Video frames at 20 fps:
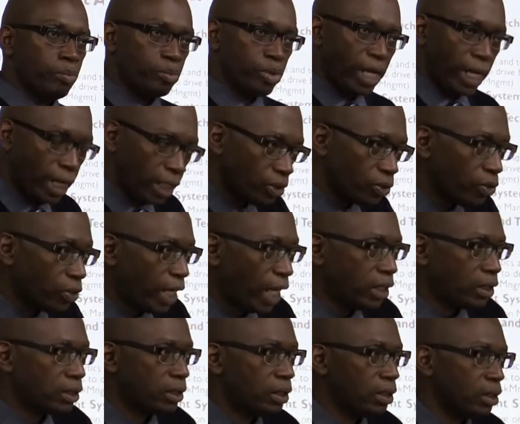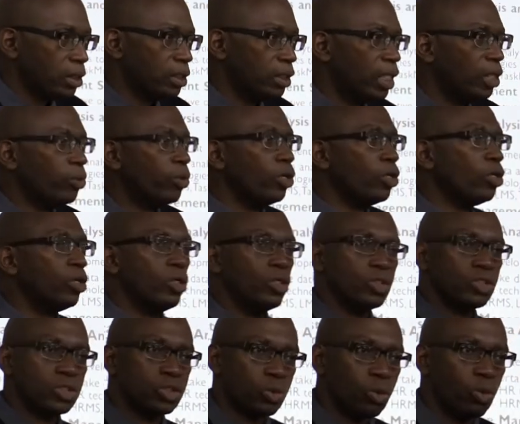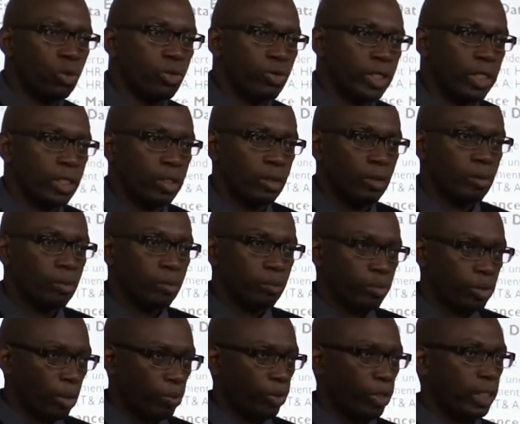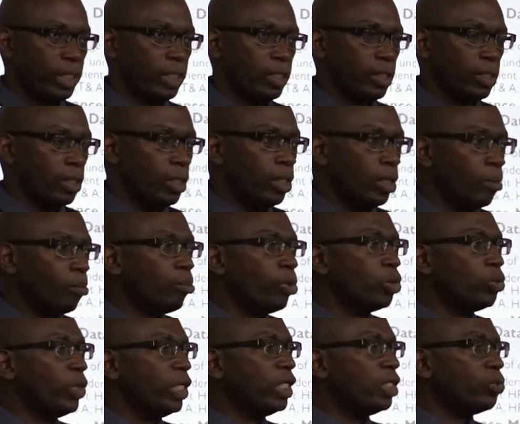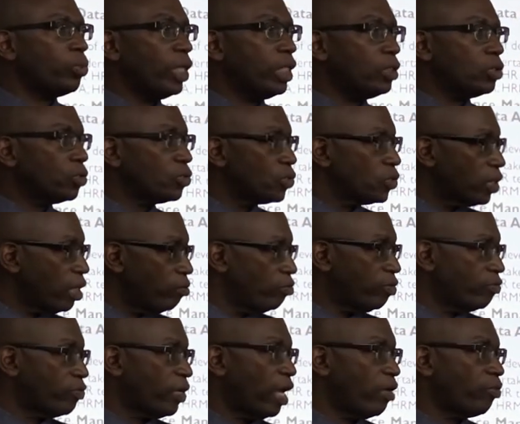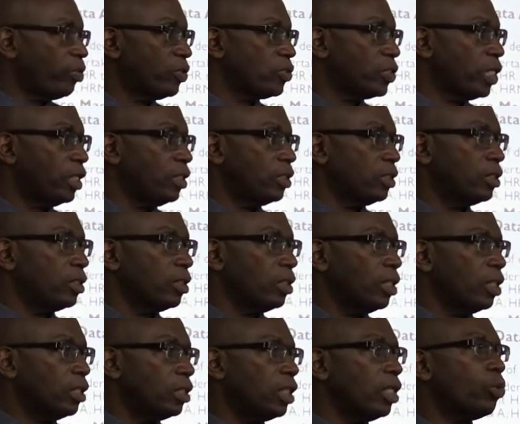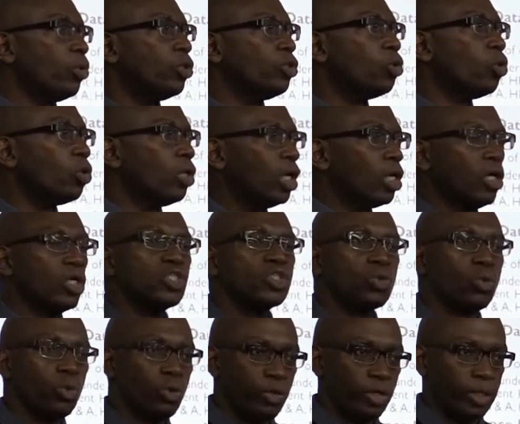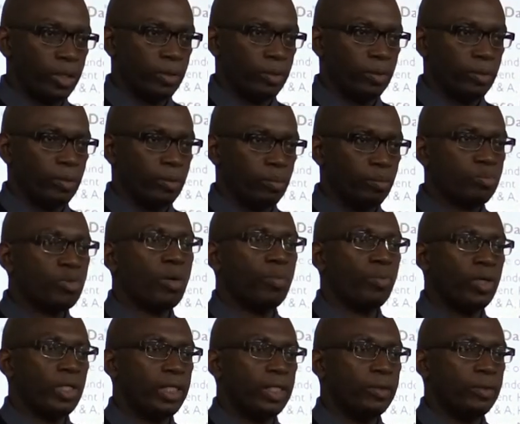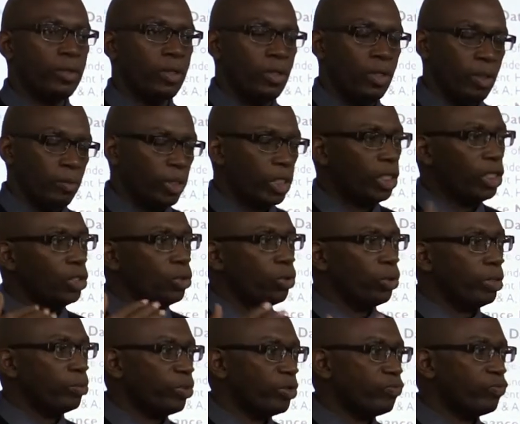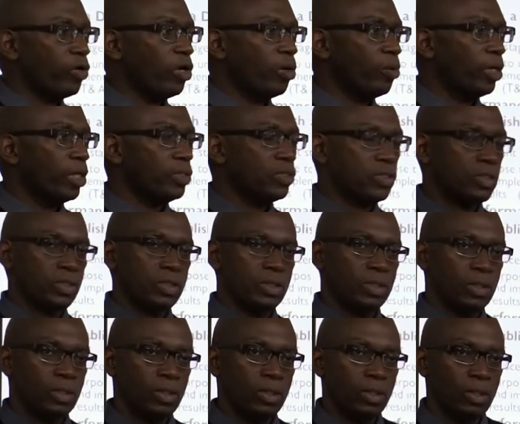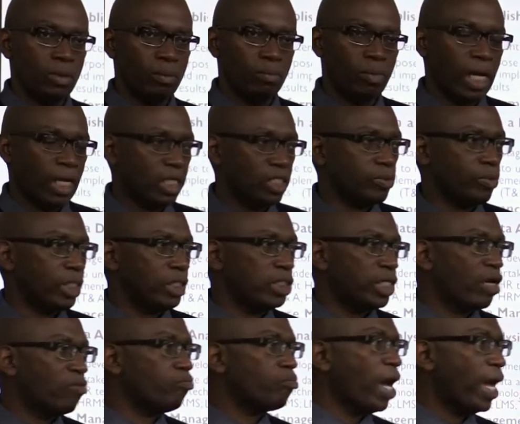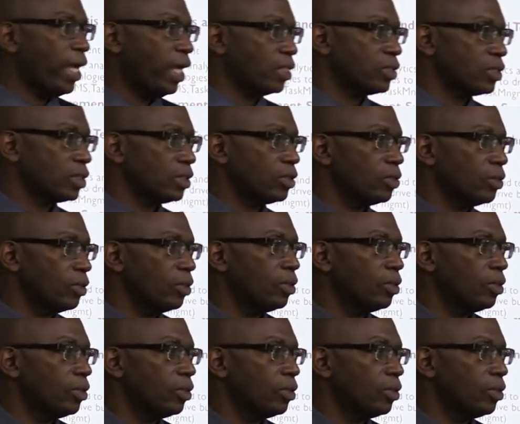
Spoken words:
Prior to that, they were scoring properly. But when it went to 75%, they were no longer scoring properly. Because, you know, in performance management, you have bias.